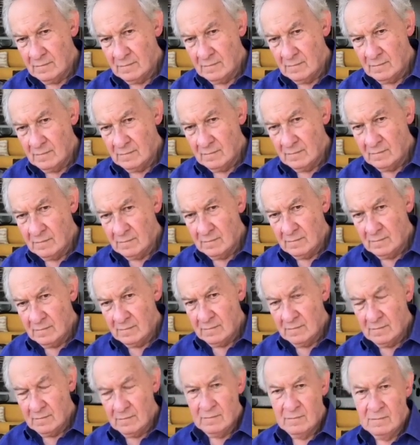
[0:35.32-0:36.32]

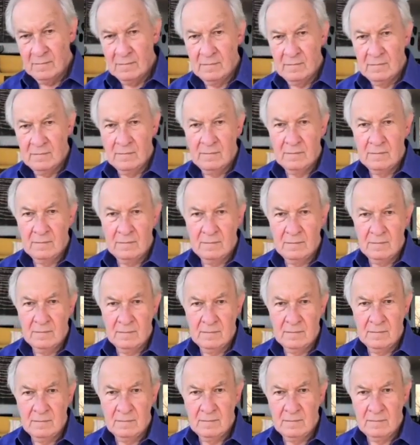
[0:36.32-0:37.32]

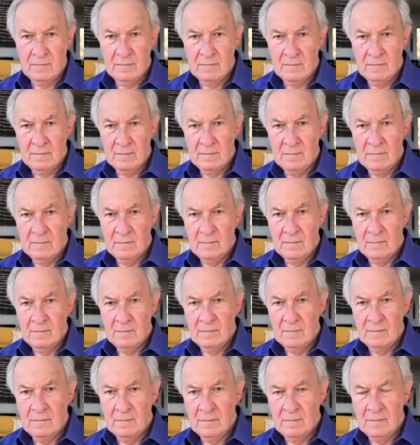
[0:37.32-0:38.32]

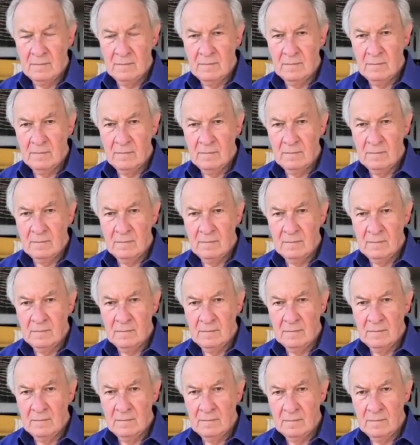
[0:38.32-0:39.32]

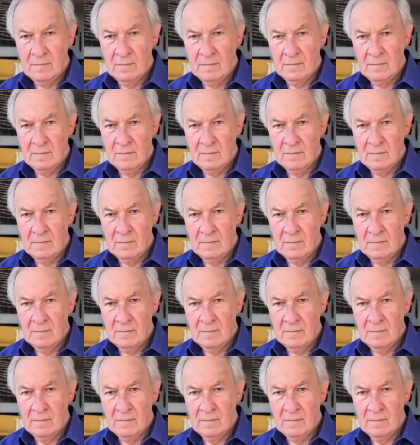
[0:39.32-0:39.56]
(not speaking)